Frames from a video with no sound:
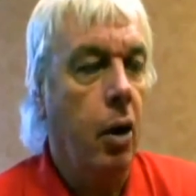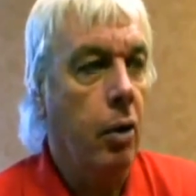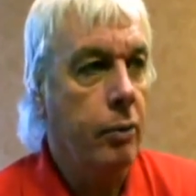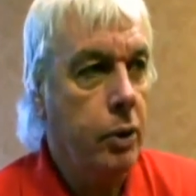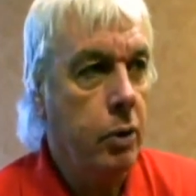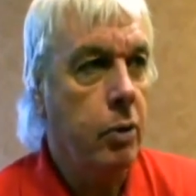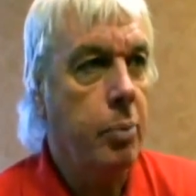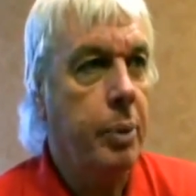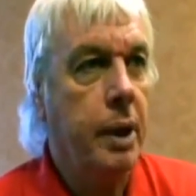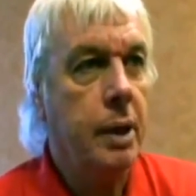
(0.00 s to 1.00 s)
of
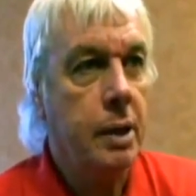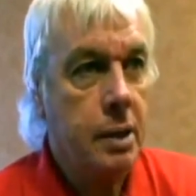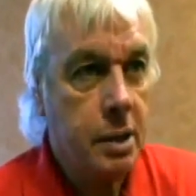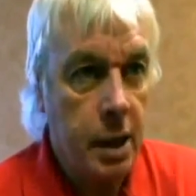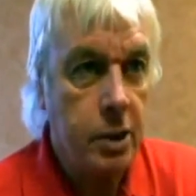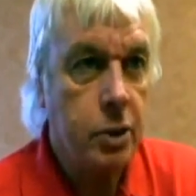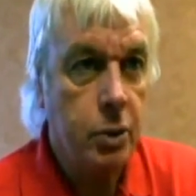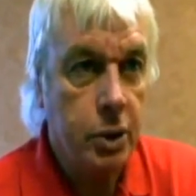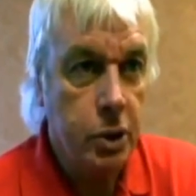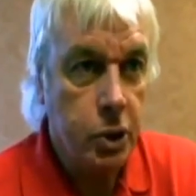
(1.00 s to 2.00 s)
European
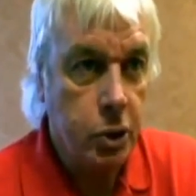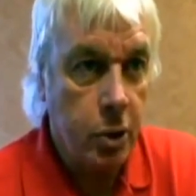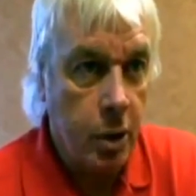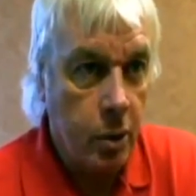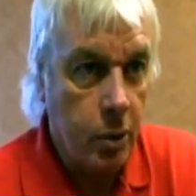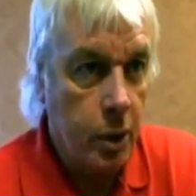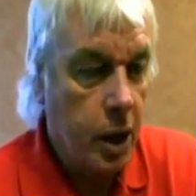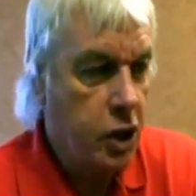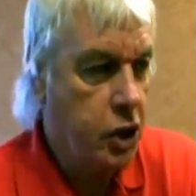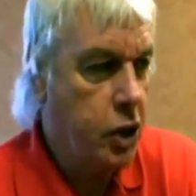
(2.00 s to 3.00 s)
central control